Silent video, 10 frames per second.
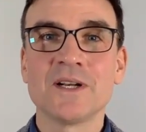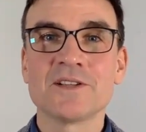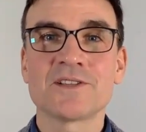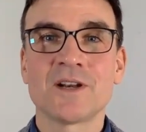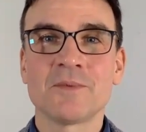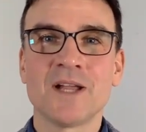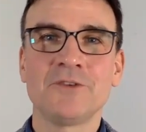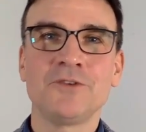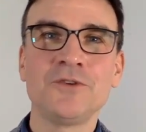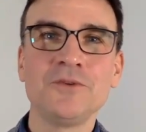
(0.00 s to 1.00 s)
when a startup
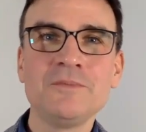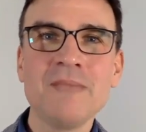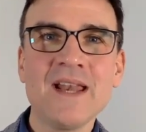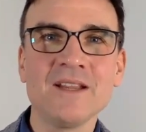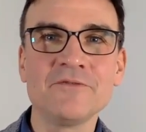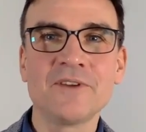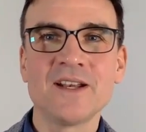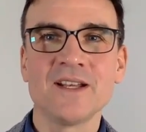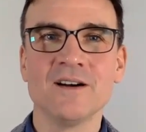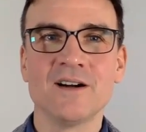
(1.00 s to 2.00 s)
got too many
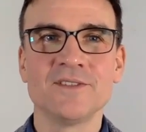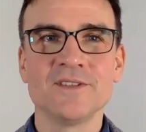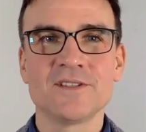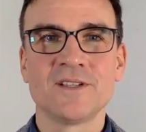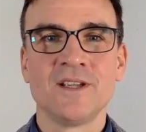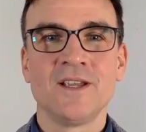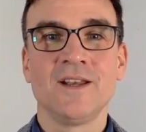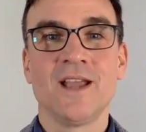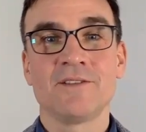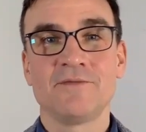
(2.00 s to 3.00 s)
funding offers
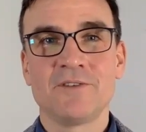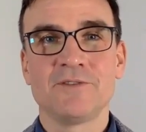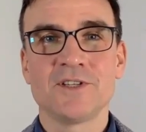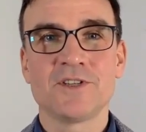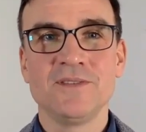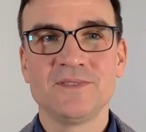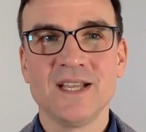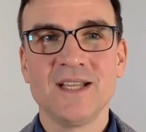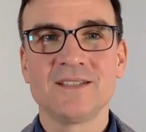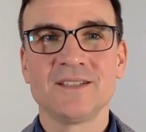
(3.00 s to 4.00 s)
and how the founder achieved
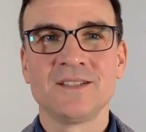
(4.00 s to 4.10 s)
that.